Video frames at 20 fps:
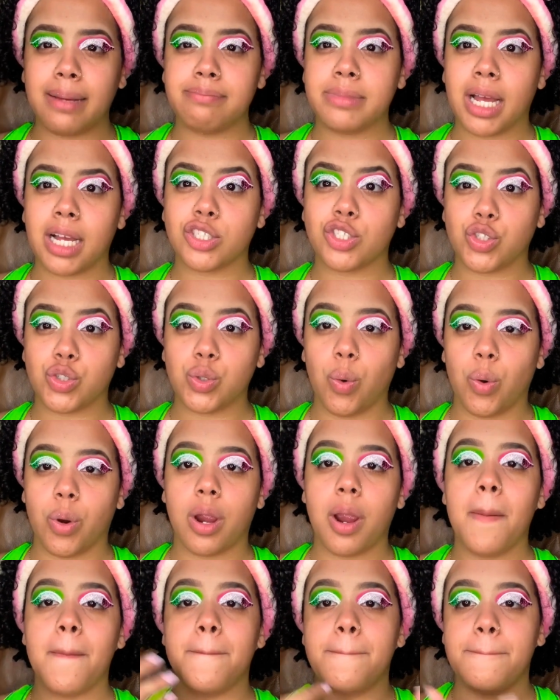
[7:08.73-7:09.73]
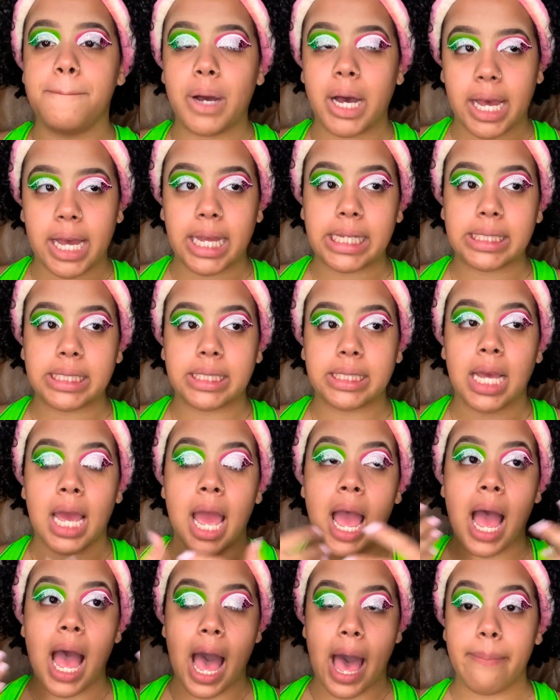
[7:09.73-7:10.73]
not sure, but
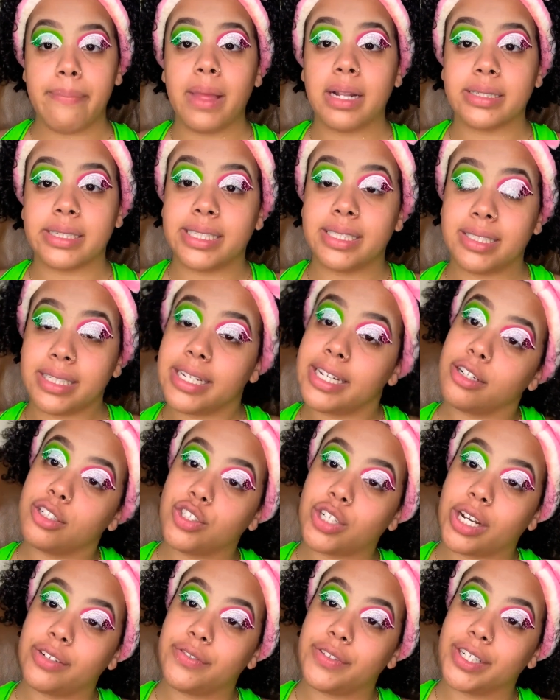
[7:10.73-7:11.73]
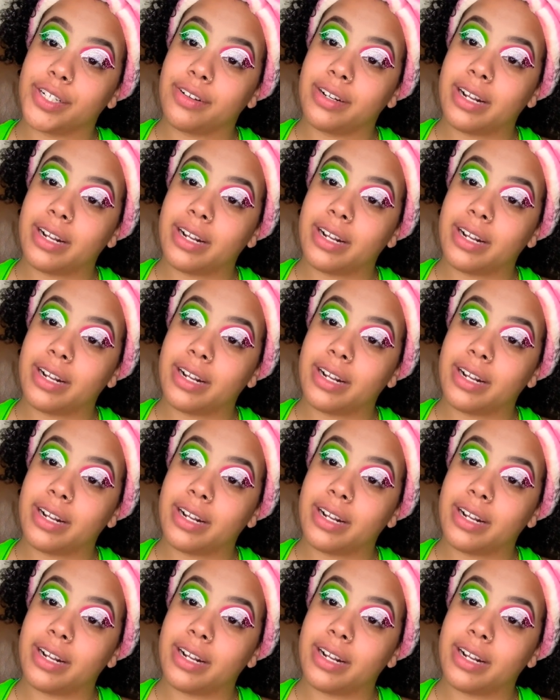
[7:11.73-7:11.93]
I'm not gonna sit here and try to figure it